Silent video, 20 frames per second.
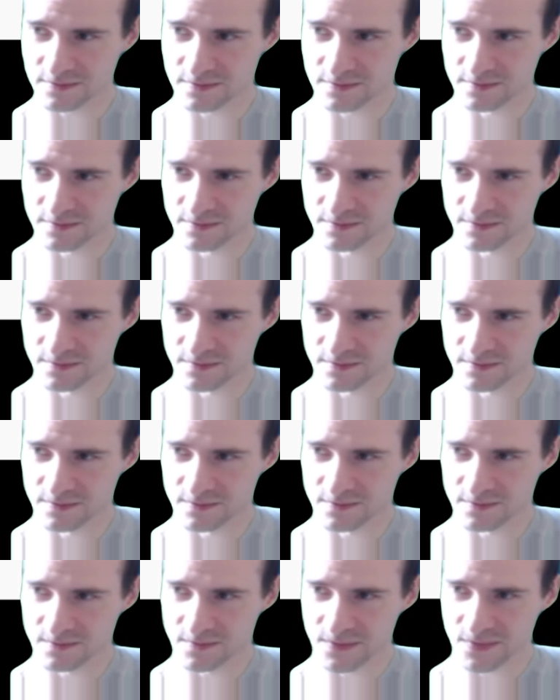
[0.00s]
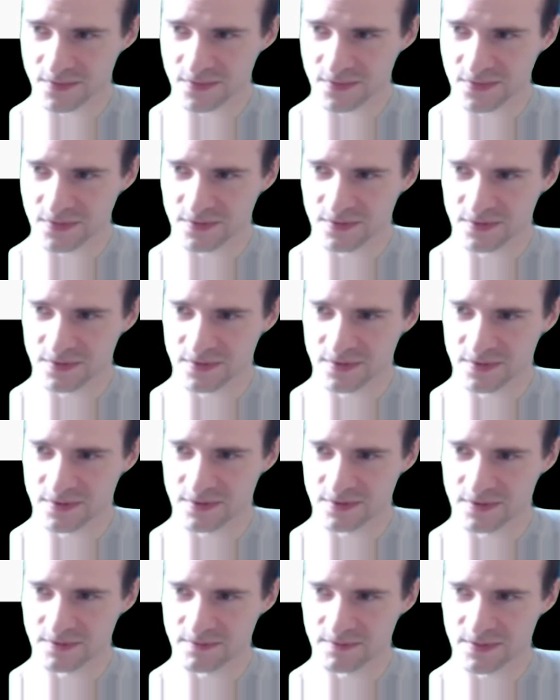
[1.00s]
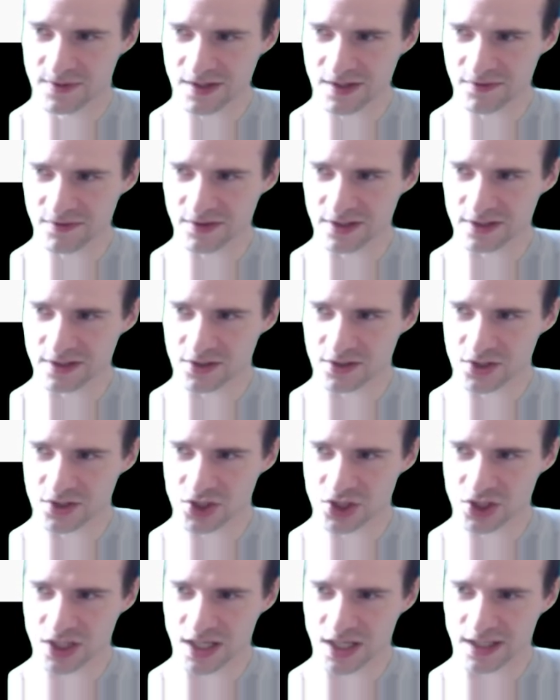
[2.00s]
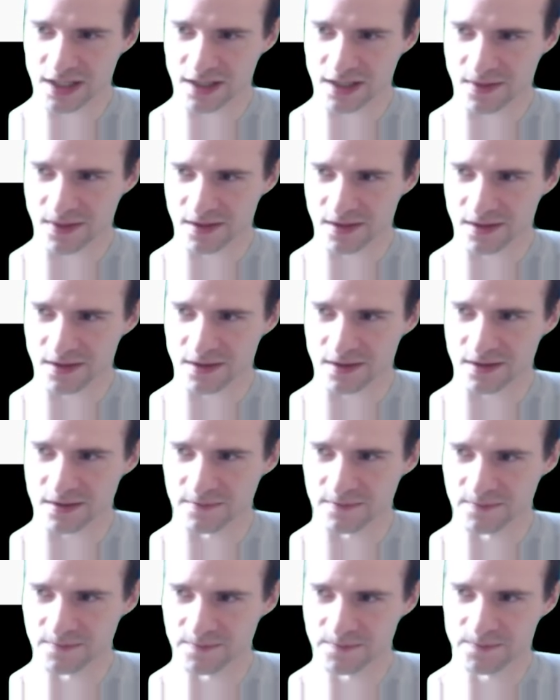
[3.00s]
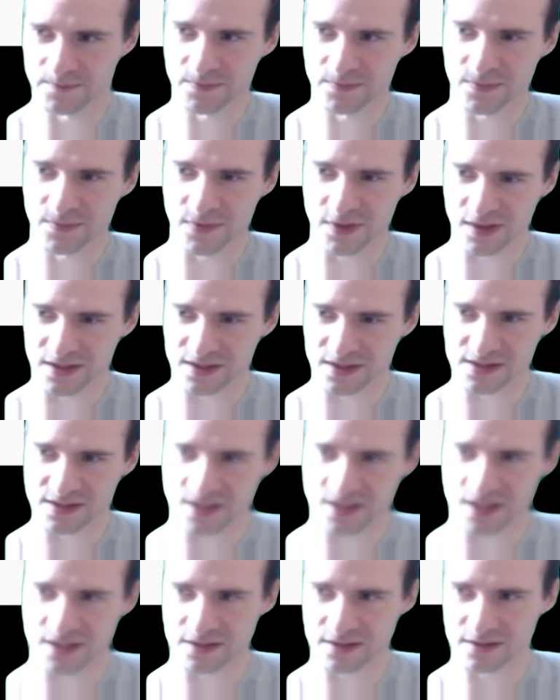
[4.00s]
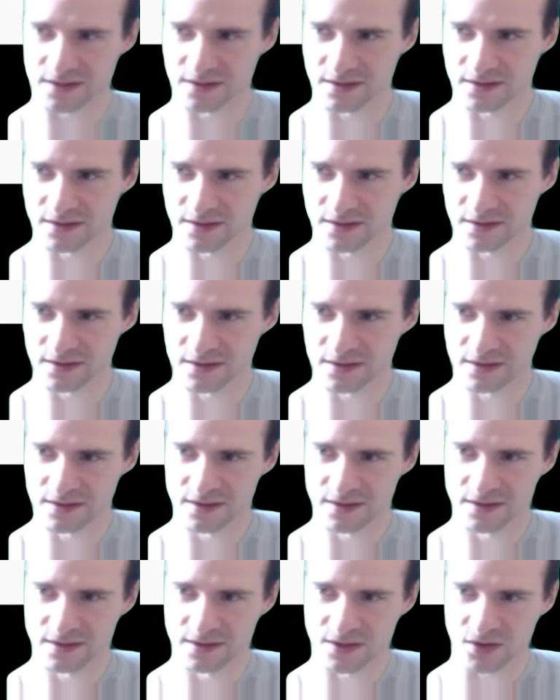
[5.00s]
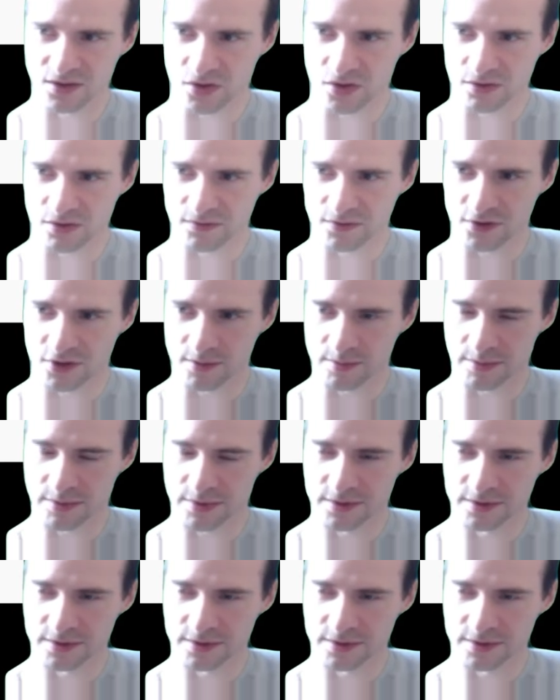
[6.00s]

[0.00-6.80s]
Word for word: Mm, definitely checking the the set on the flop.